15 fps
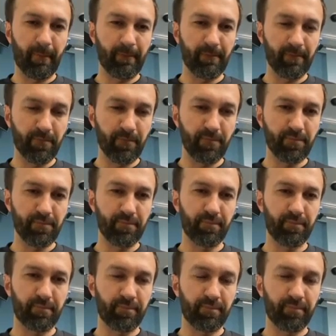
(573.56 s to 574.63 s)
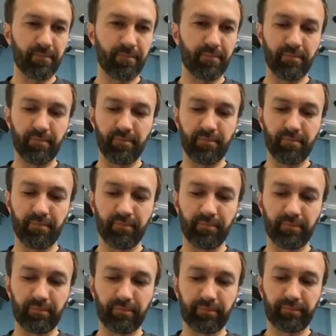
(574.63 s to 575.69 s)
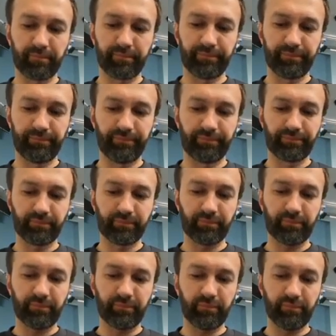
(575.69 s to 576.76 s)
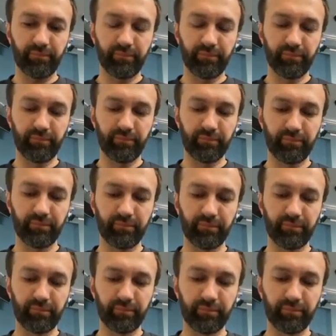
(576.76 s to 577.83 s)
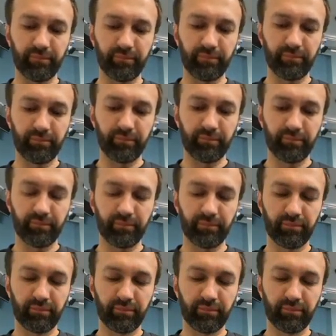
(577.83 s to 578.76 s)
[no speech]